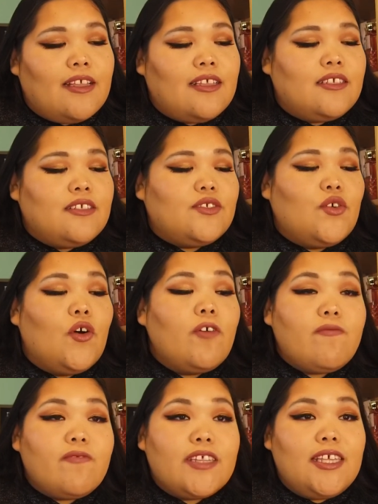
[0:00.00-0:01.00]
So
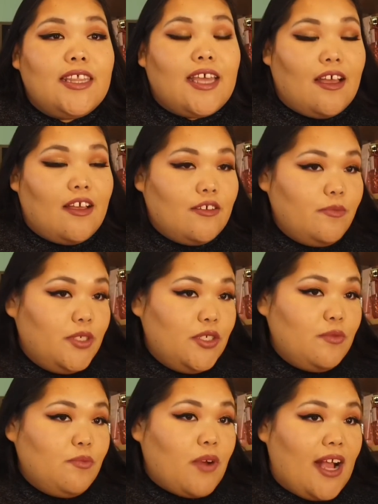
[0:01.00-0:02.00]
hopefully that helps
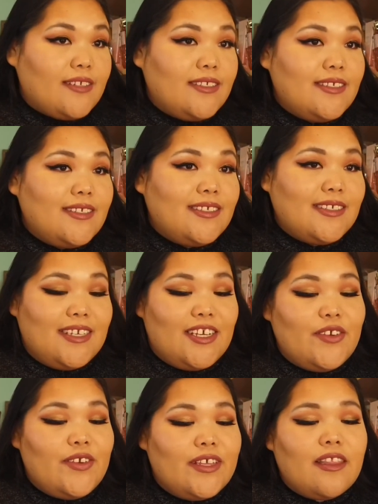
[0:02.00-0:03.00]
you practice
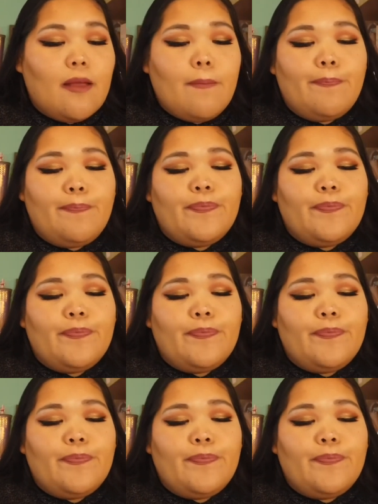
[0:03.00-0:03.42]
hearing them.